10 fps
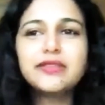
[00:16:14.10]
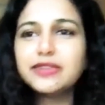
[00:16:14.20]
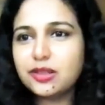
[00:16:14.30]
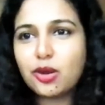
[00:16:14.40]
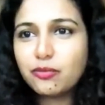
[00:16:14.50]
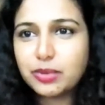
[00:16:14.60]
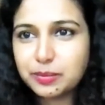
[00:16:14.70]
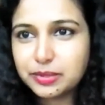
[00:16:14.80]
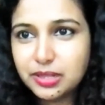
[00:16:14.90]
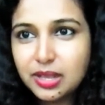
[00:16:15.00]
with a lot of
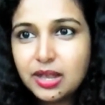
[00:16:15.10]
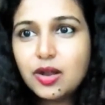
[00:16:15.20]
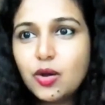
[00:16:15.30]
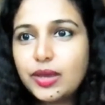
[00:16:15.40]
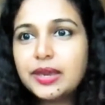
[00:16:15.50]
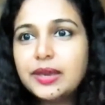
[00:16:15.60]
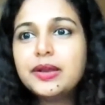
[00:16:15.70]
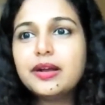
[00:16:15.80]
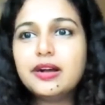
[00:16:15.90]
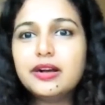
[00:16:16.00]
people. Okay,
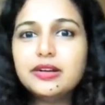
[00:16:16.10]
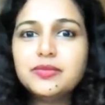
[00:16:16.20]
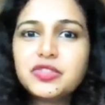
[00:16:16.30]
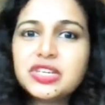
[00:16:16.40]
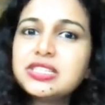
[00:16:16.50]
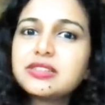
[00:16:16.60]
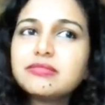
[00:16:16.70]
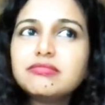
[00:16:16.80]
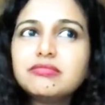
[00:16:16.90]
just